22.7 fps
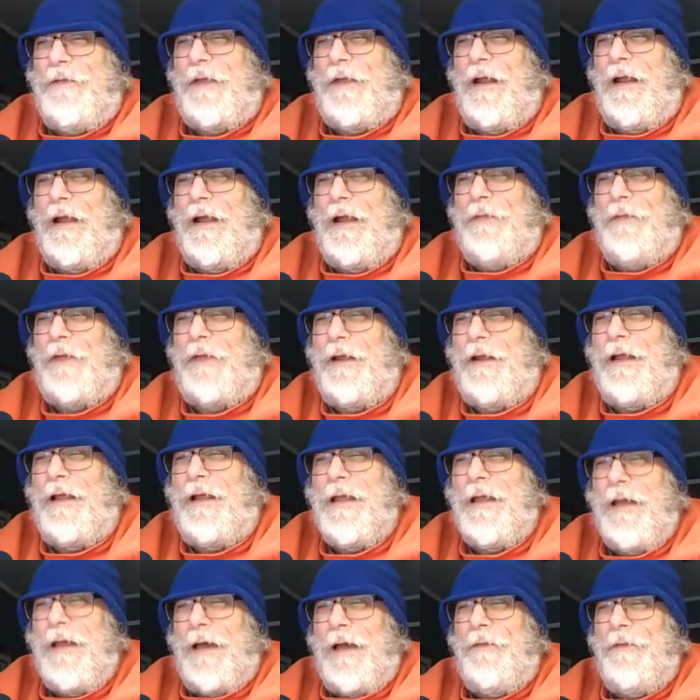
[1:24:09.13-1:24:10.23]
I thought
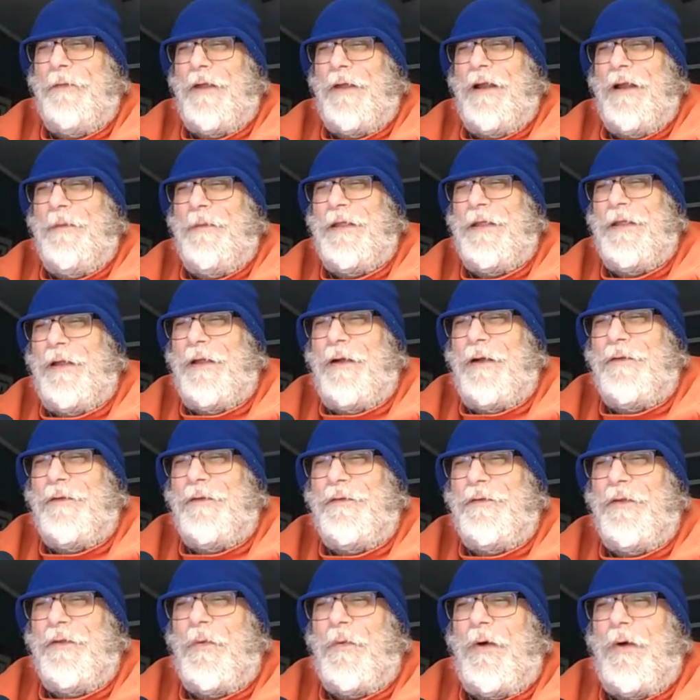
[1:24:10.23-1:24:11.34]
I thought I'd be talking
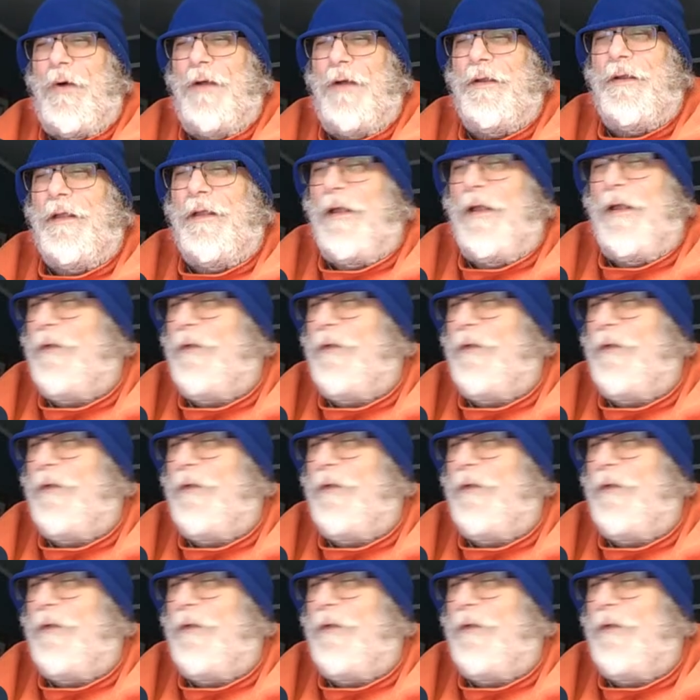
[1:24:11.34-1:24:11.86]
to the wall tonight.